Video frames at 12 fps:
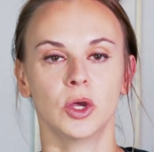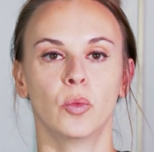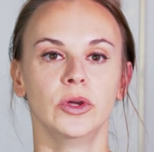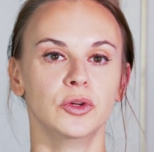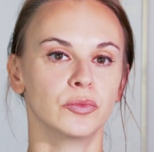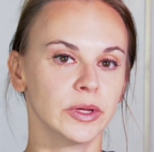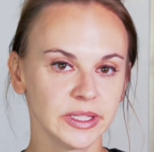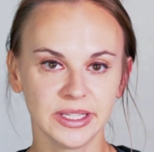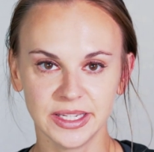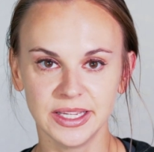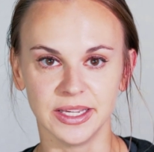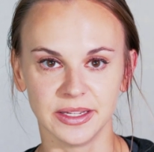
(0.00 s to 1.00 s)
What you really
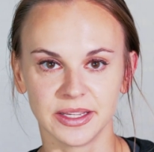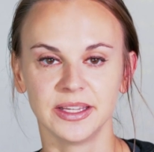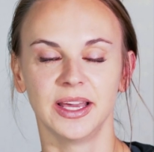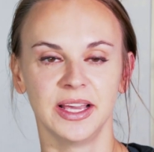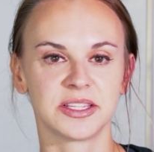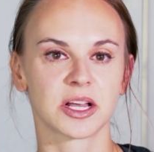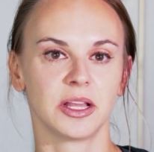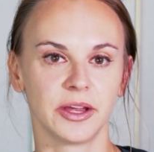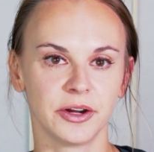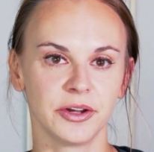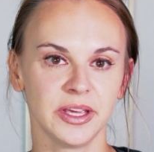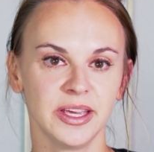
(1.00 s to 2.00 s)
need is
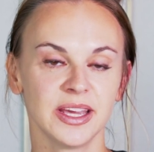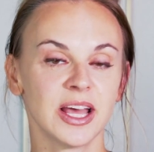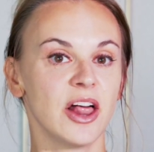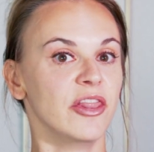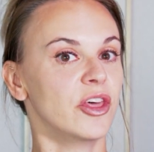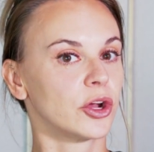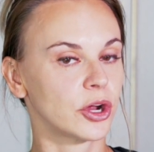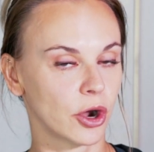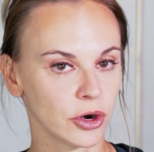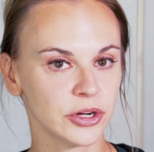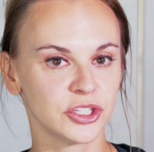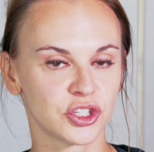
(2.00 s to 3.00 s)
clarity, the
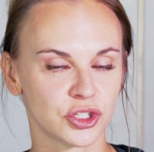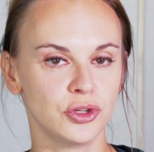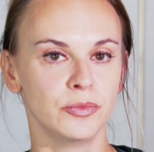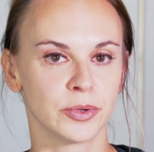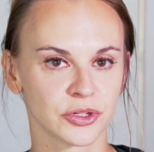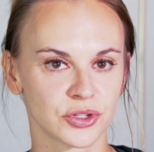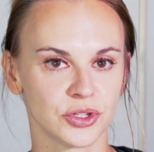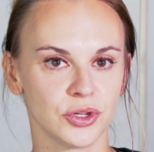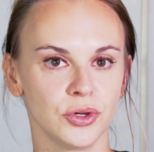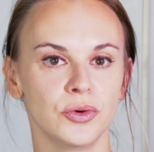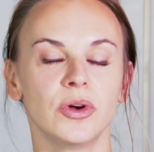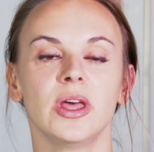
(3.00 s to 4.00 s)
courage to
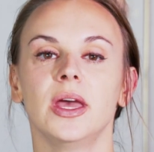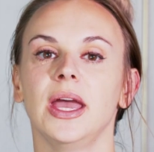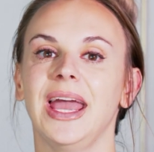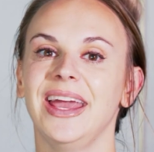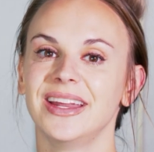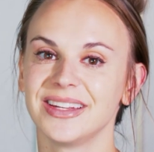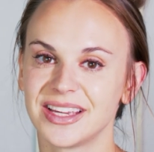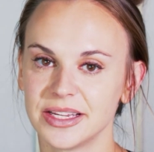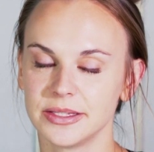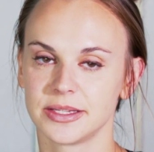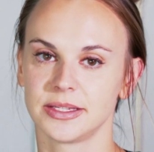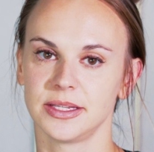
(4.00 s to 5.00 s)
pursue, and
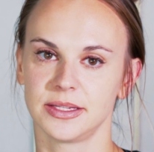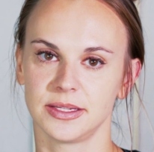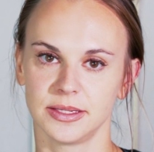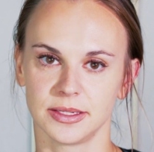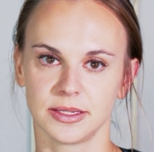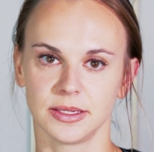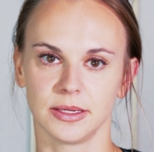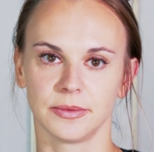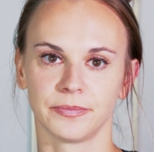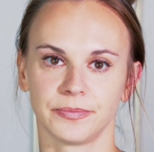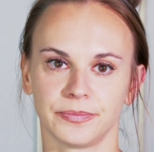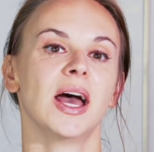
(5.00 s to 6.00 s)
consistency.